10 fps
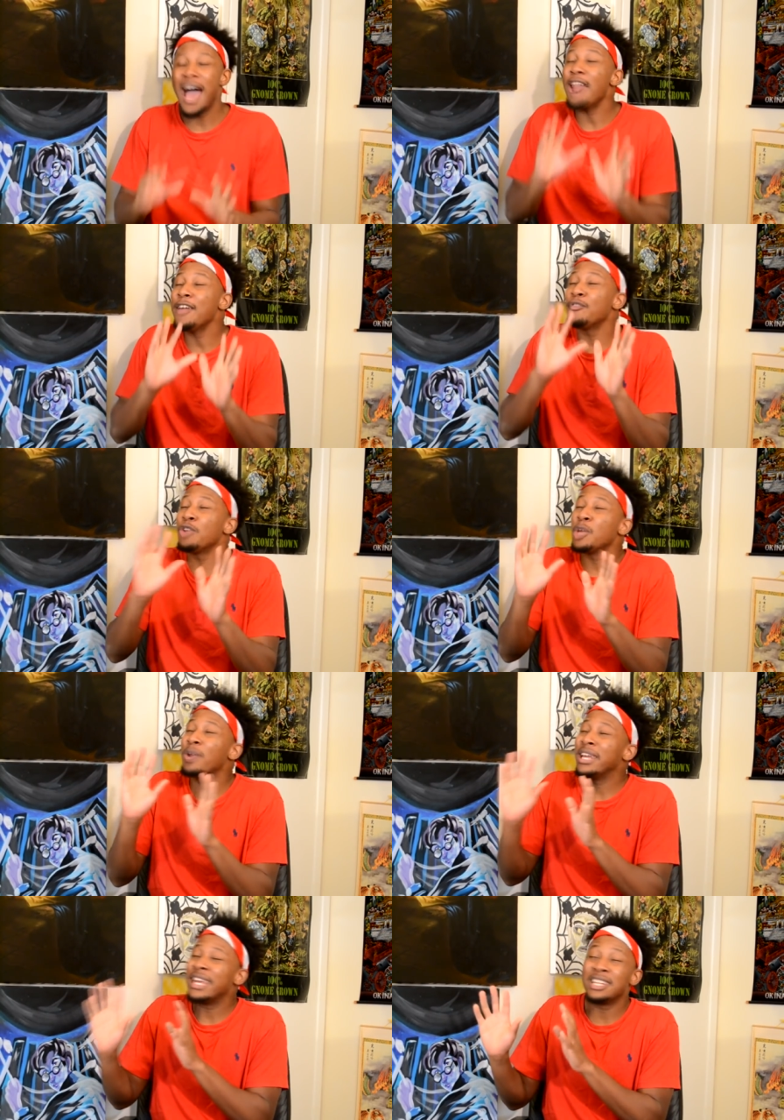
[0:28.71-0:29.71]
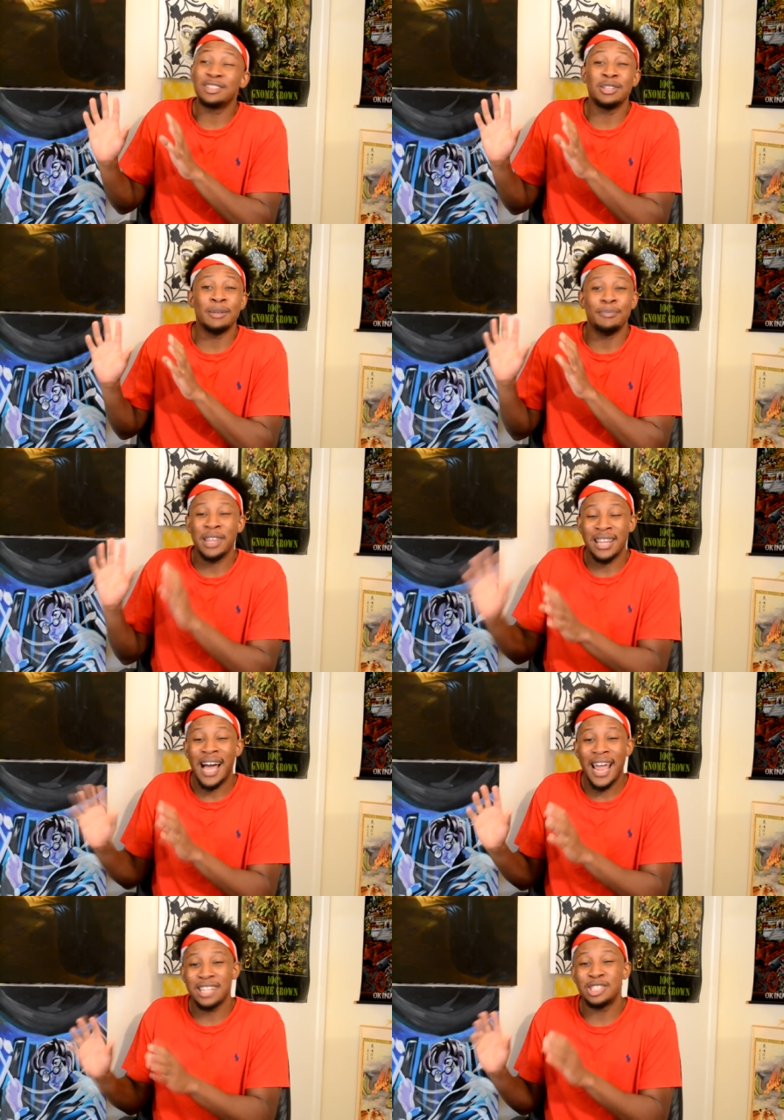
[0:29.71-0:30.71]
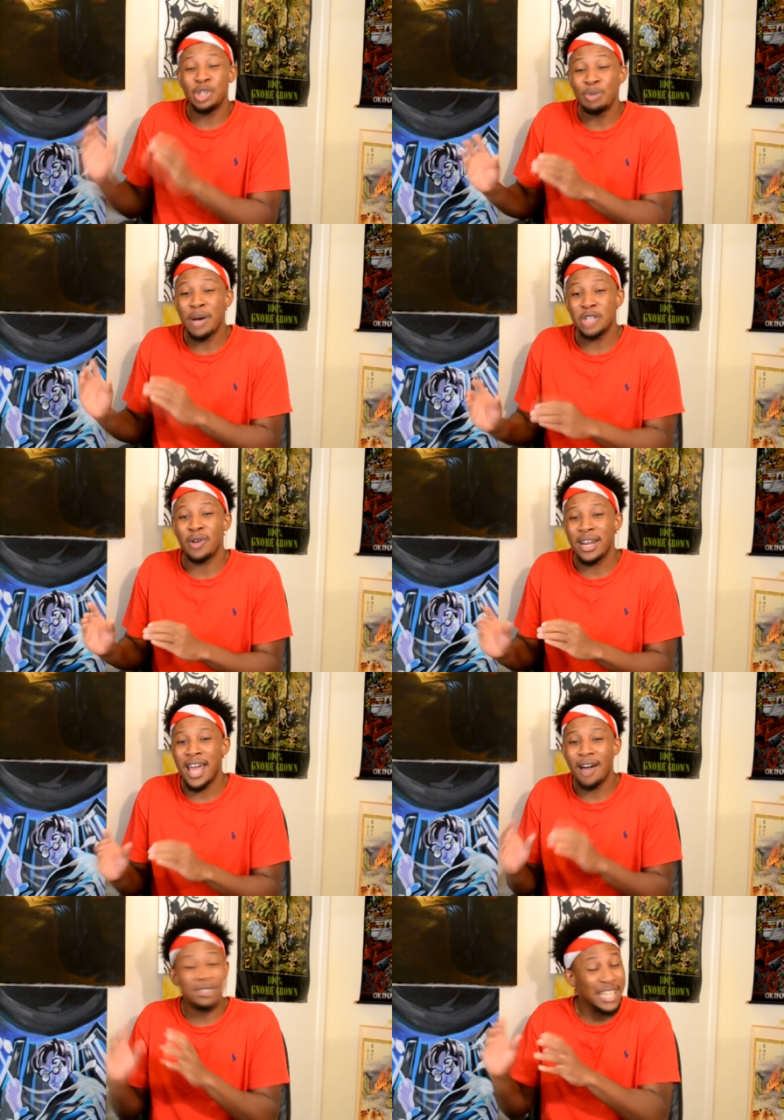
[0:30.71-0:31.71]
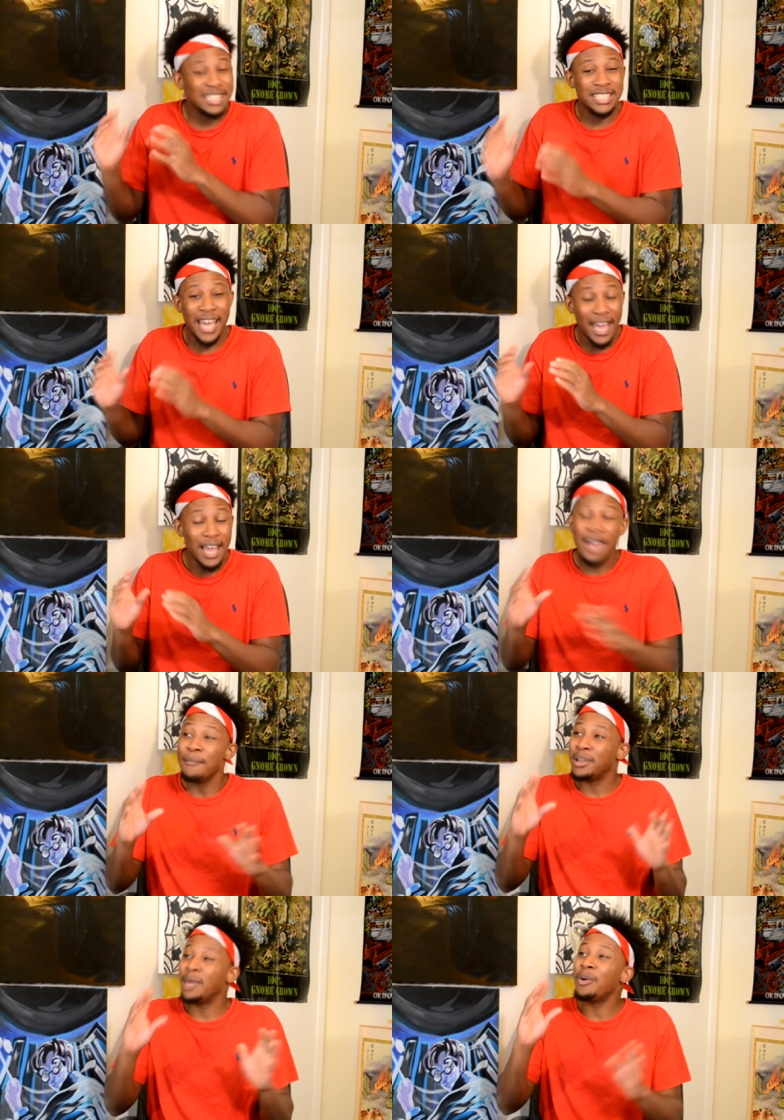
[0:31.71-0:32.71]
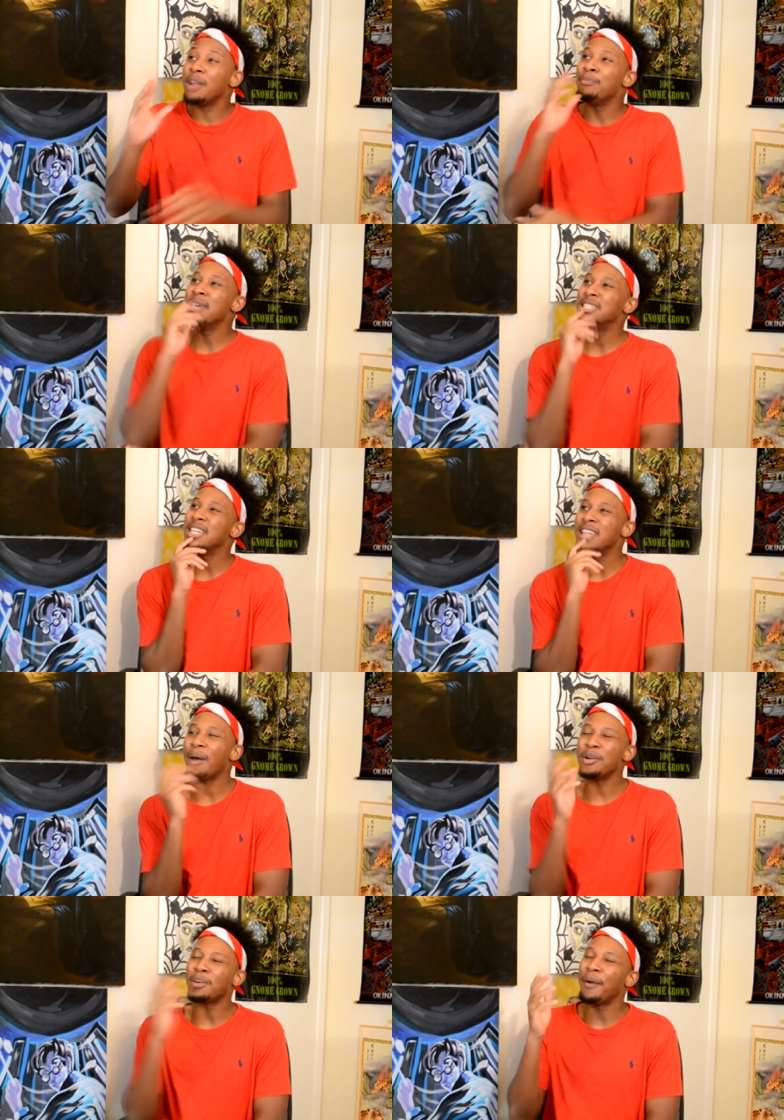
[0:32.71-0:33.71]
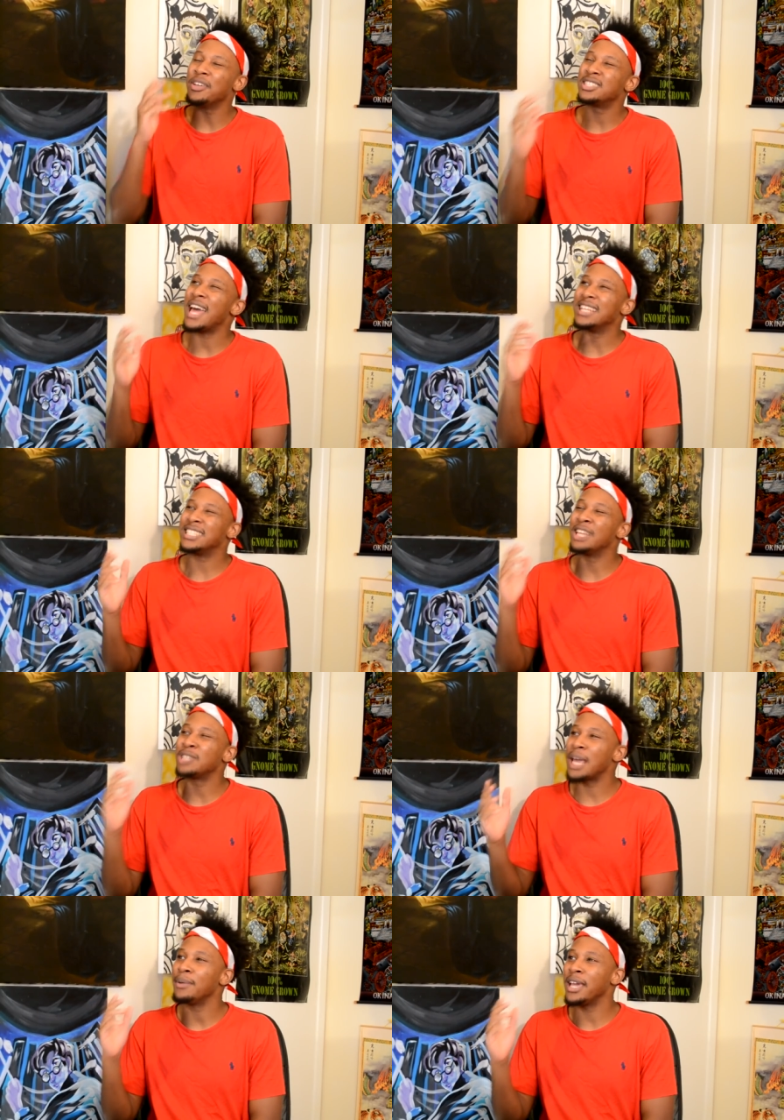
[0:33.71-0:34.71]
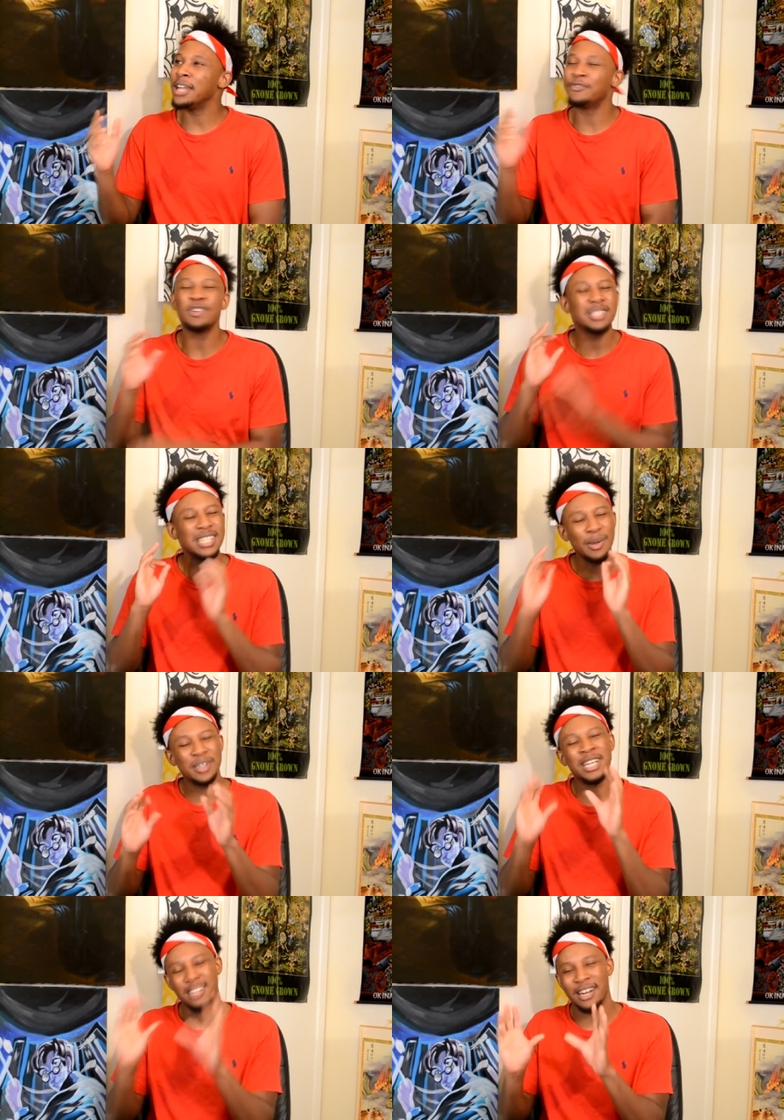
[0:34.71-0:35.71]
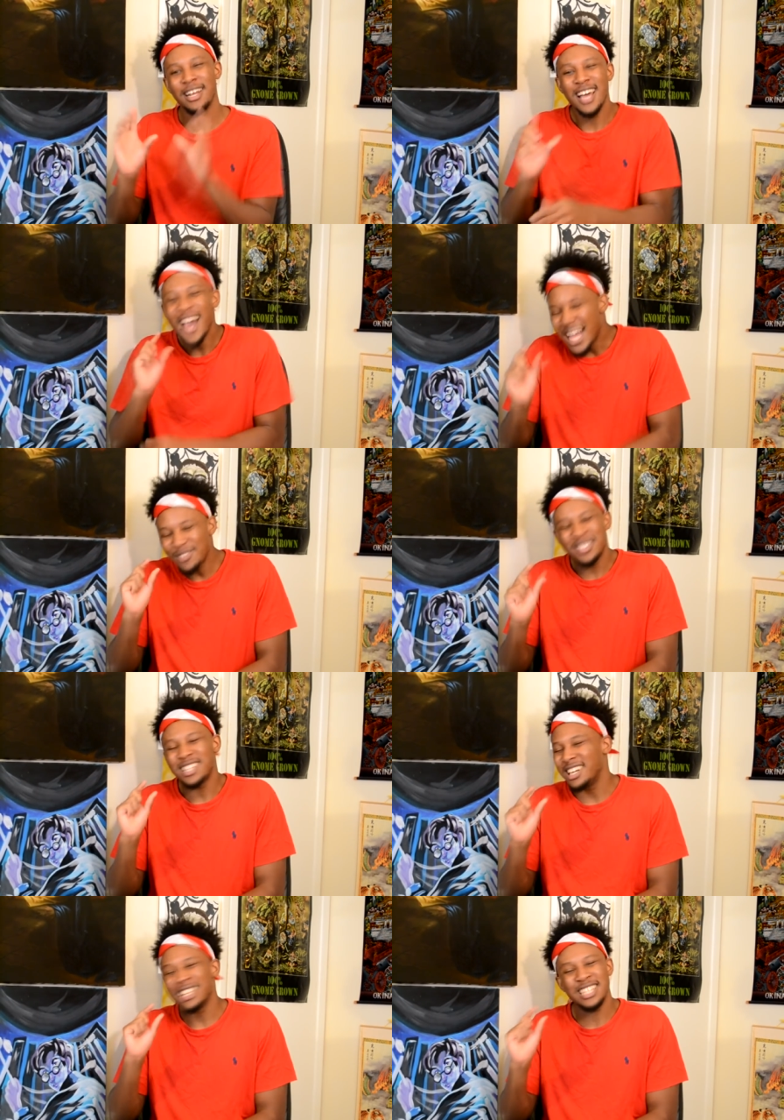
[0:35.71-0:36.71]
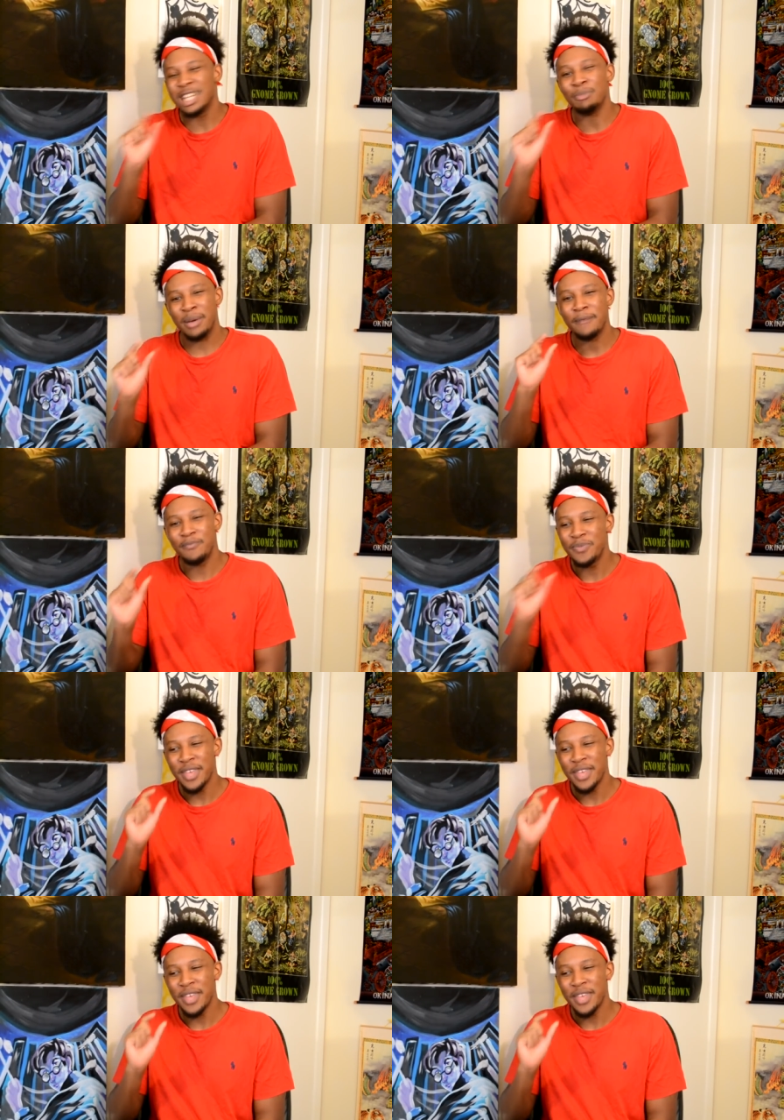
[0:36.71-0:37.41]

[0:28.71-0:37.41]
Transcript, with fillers: I don't even really want to get into the, the Lions too much right now, just yet, because I want to mention, I want to talk about this, that Steelers game again. First, just want to touch on it. I just want to touch on this a little bit.